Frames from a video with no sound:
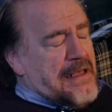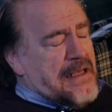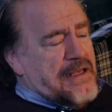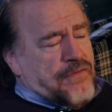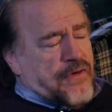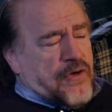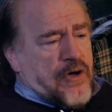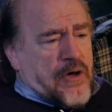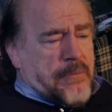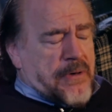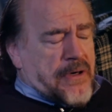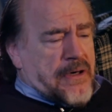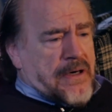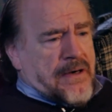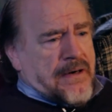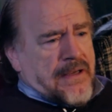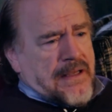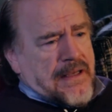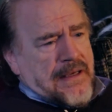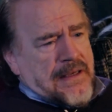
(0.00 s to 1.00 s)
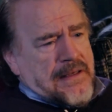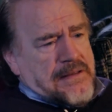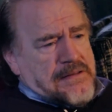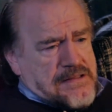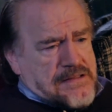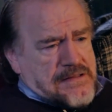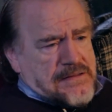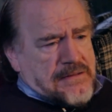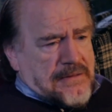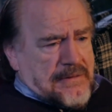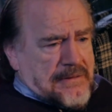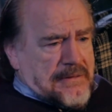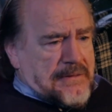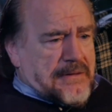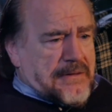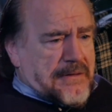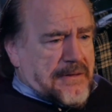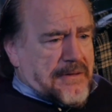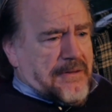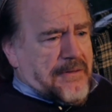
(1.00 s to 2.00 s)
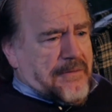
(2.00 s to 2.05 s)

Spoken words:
he forgot about hurricanes. You